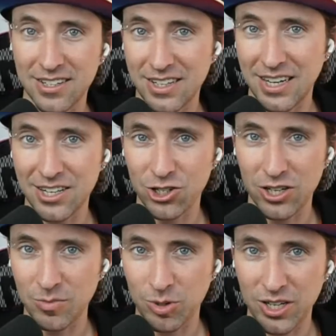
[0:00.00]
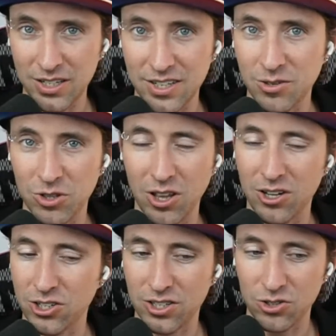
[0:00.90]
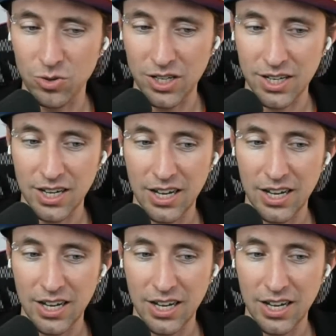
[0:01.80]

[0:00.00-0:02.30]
Tangent predicted it would launch this week.